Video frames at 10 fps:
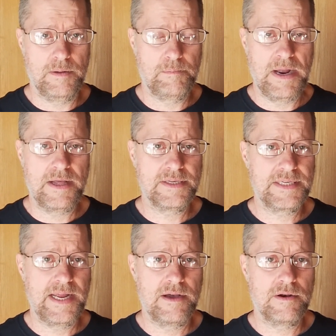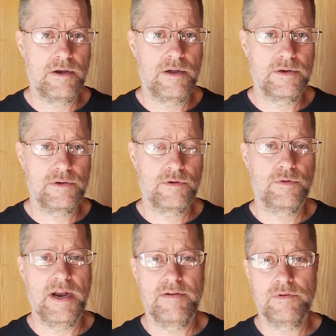balanced out on
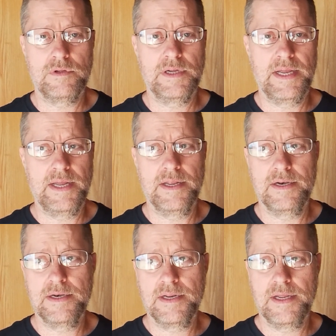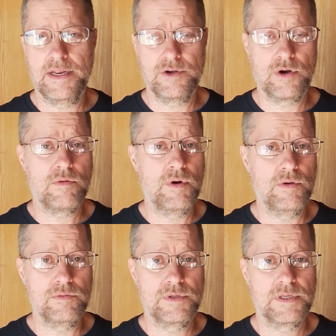gravel and dirt
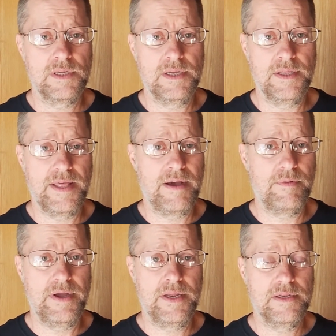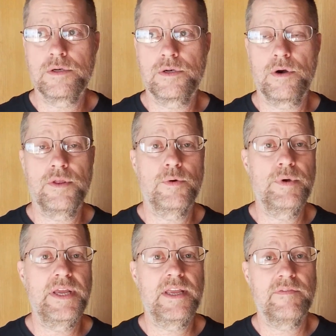roads that way. During the
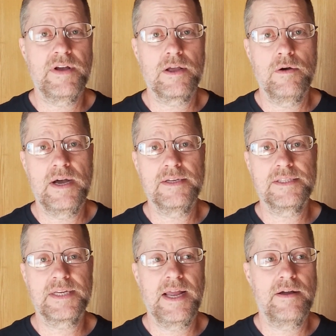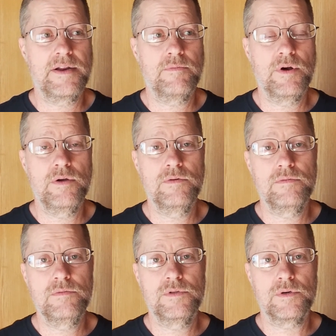week, if I go out scouting
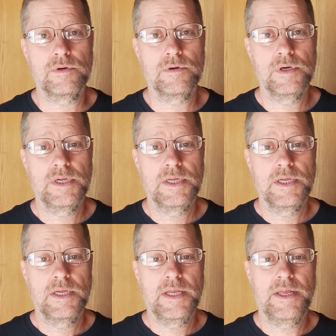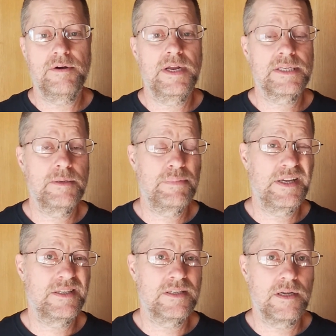roads or interesting
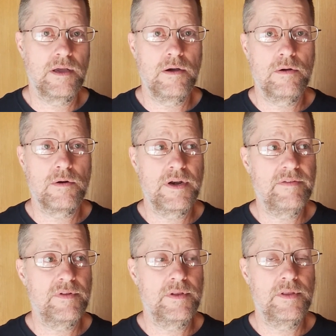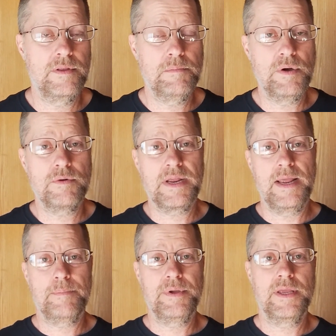places to go, or even moto
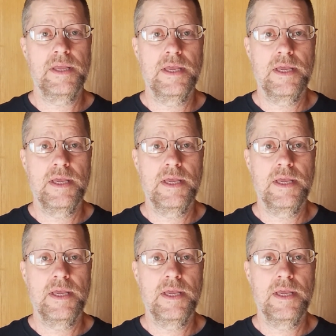camping,